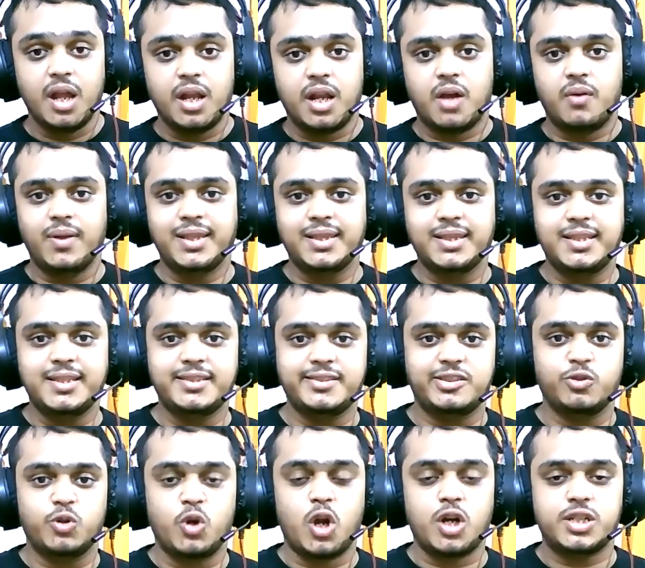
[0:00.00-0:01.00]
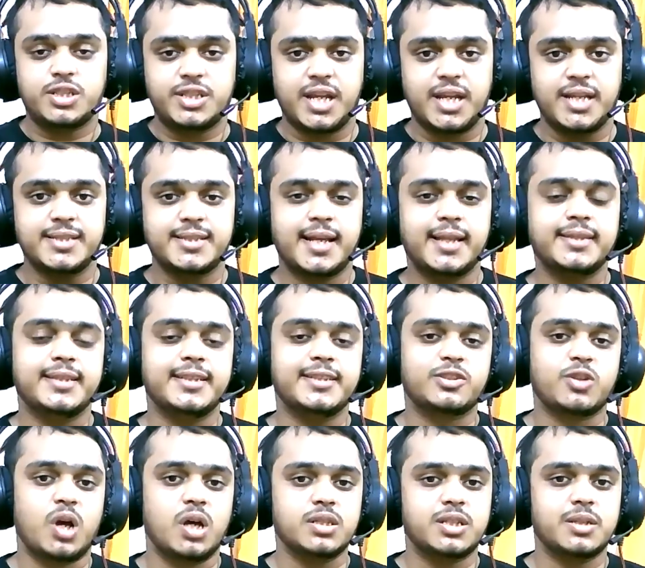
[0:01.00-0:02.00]
Now, when these do not change and these
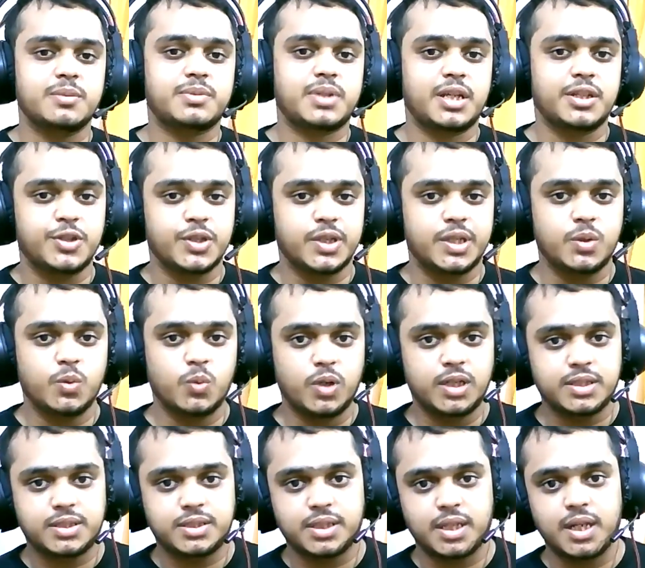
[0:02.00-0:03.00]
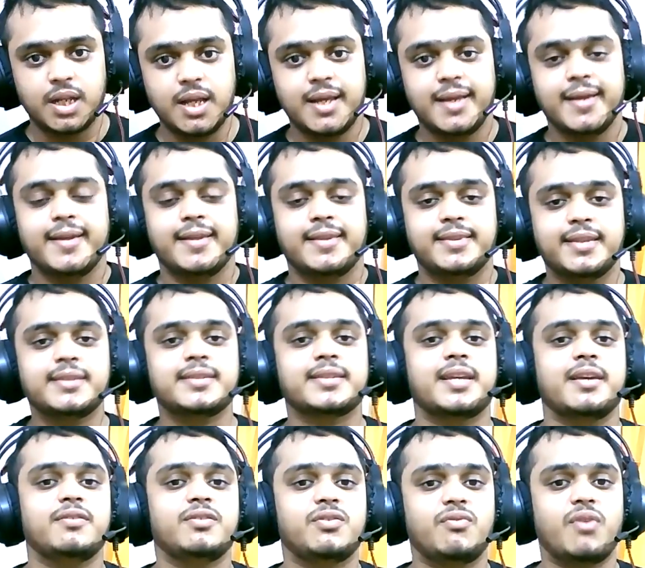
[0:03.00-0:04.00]
concepts are universal, this
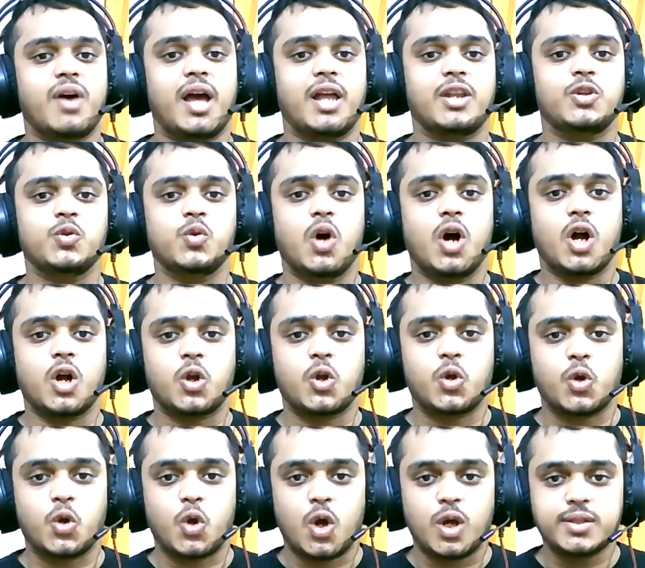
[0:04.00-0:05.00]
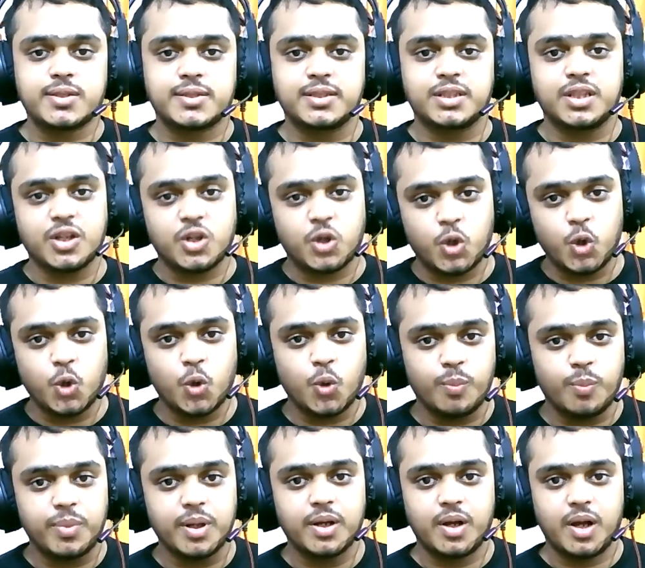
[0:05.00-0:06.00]
gives value across the globe.